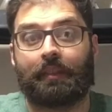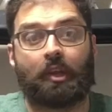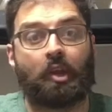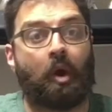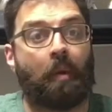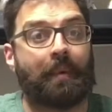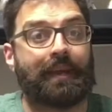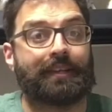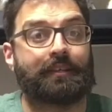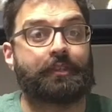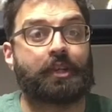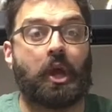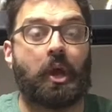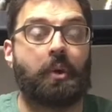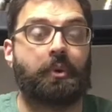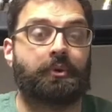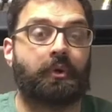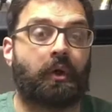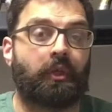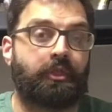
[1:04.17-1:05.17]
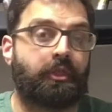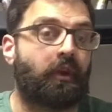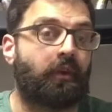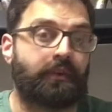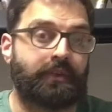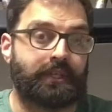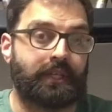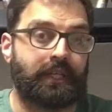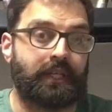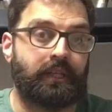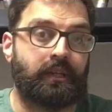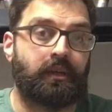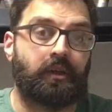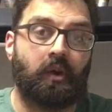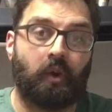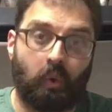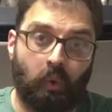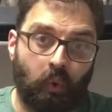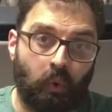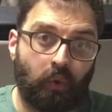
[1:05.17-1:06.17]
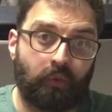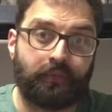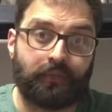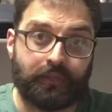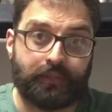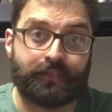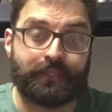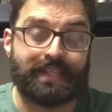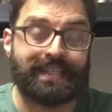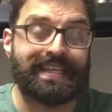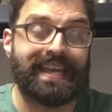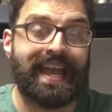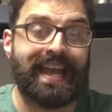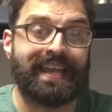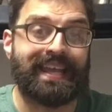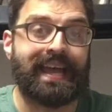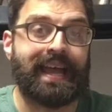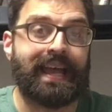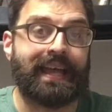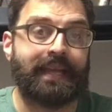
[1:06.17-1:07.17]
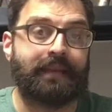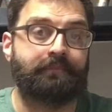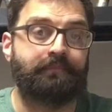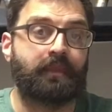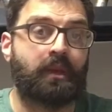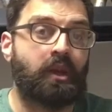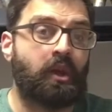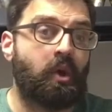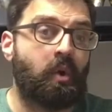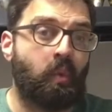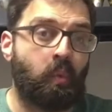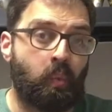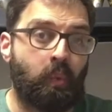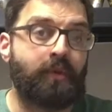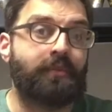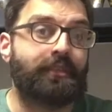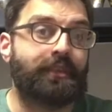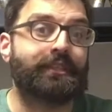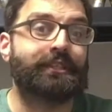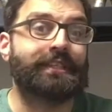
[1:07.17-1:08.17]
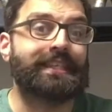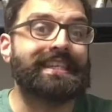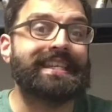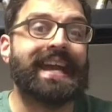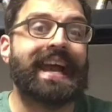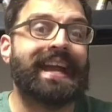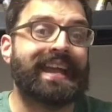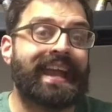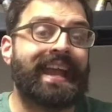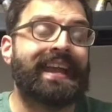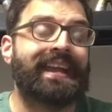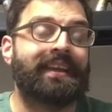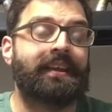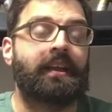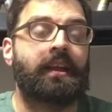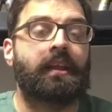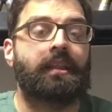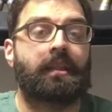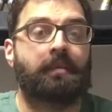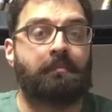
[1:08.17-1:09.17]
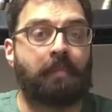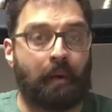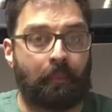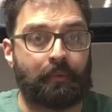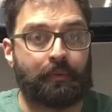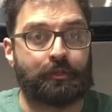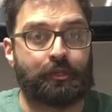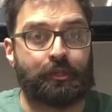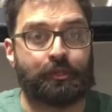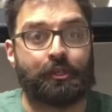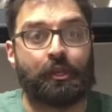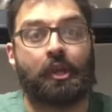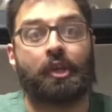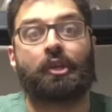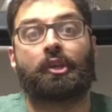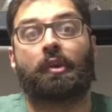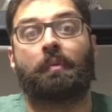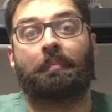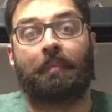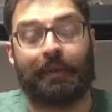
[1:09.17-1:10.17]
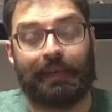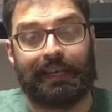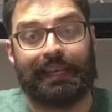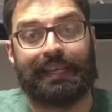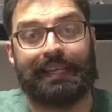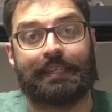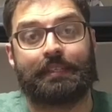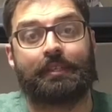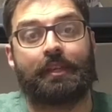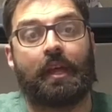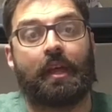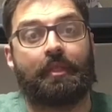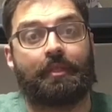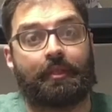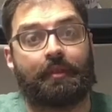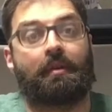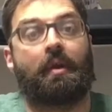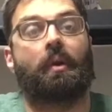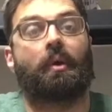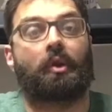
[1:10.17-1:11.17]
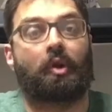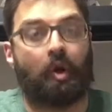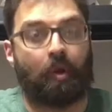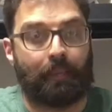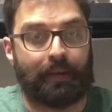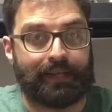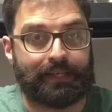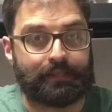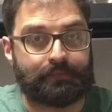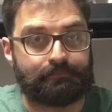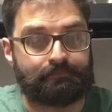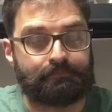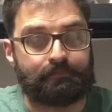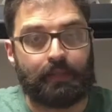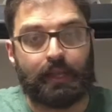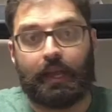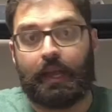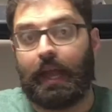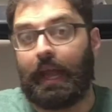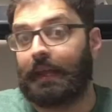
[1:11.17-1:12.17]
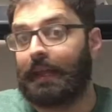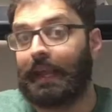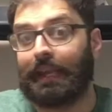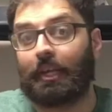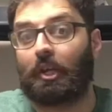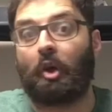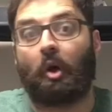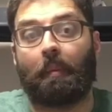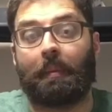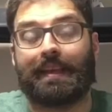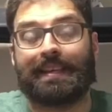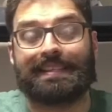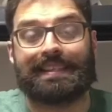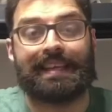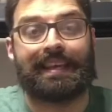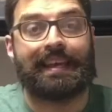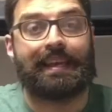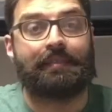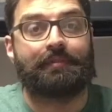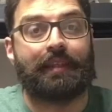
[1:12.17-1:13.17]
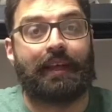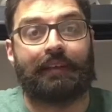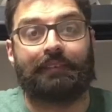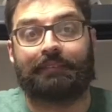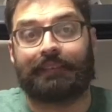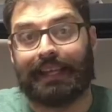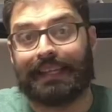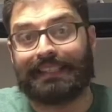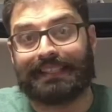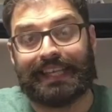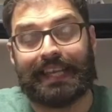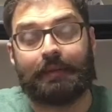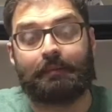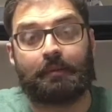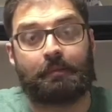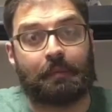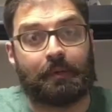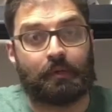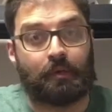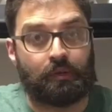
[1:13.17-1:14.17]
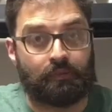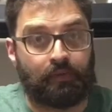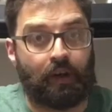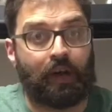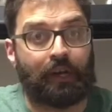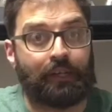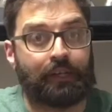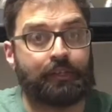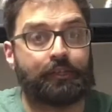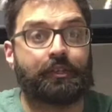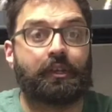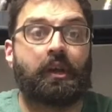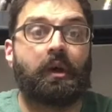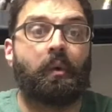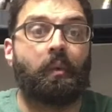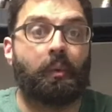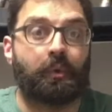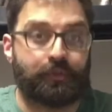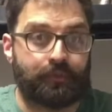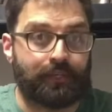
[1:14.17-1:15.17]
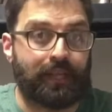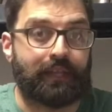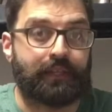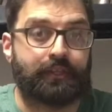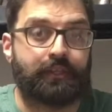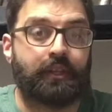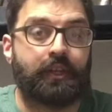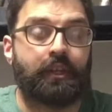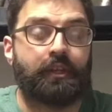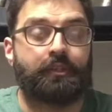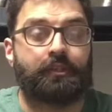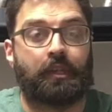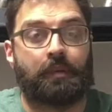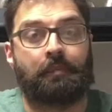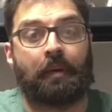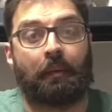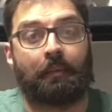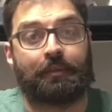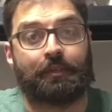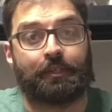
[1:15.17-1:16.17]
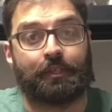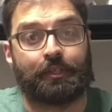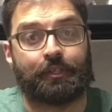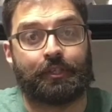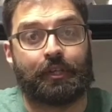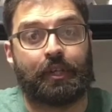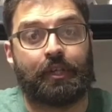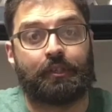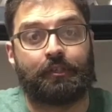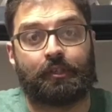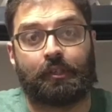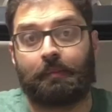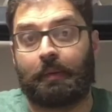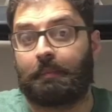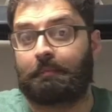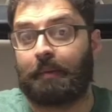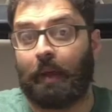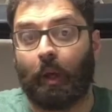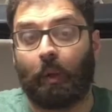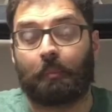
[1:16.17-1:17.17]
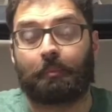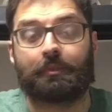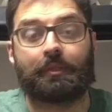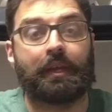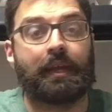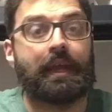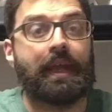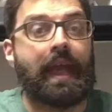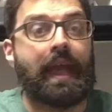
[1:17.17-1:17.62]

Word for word: the Comics Code Authority, or the CAA. With the CAA, the publishers could police their own comics, and any comics that they deemed to be too violent were sent to the publishers to be pulped,